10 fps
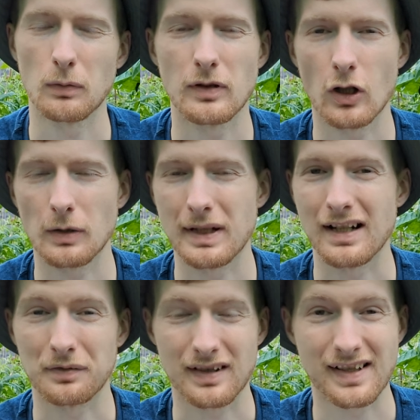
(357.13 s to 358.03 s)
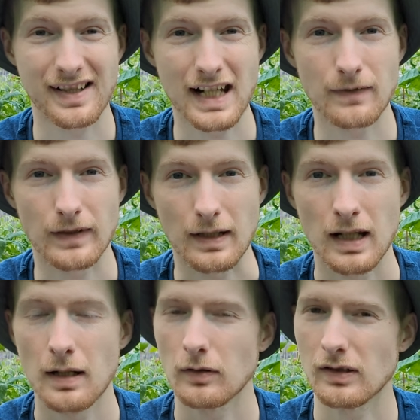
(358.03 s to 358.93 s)
probably not going to be able to save it,
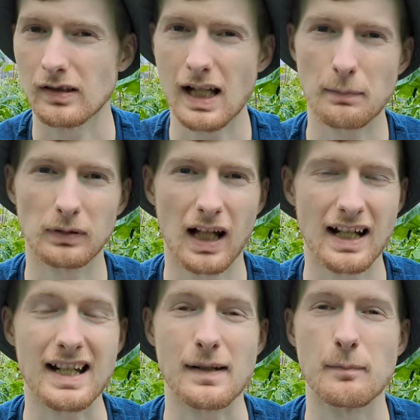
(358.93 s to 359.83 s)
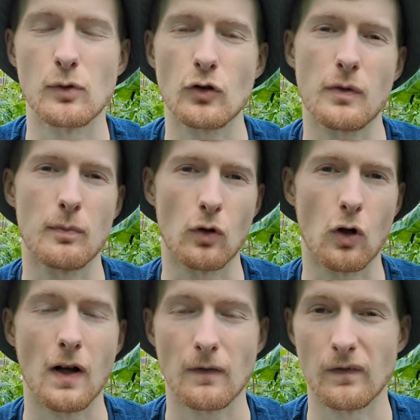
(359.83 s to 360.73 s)
because late blight is much
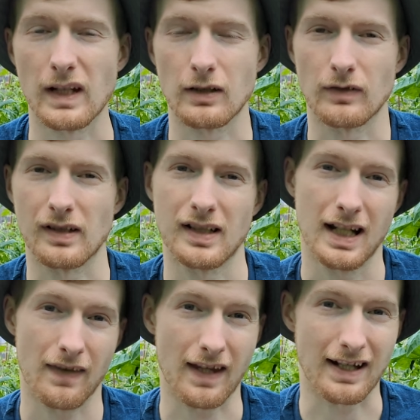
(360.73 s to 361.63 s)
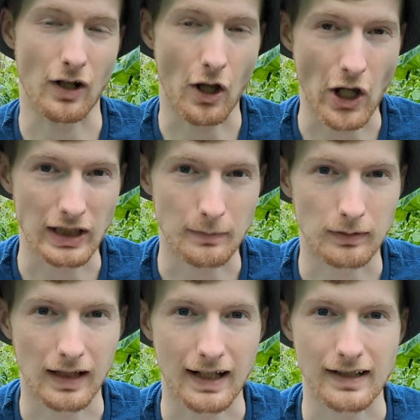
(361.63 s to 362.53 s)
more vigorous than early
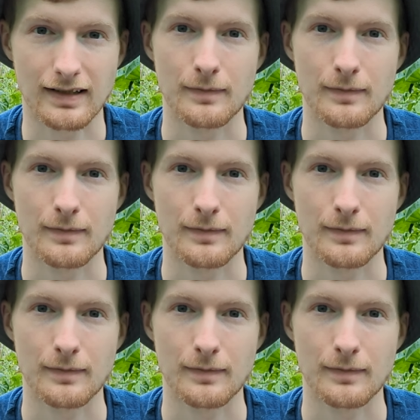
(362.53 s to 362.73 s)
blight.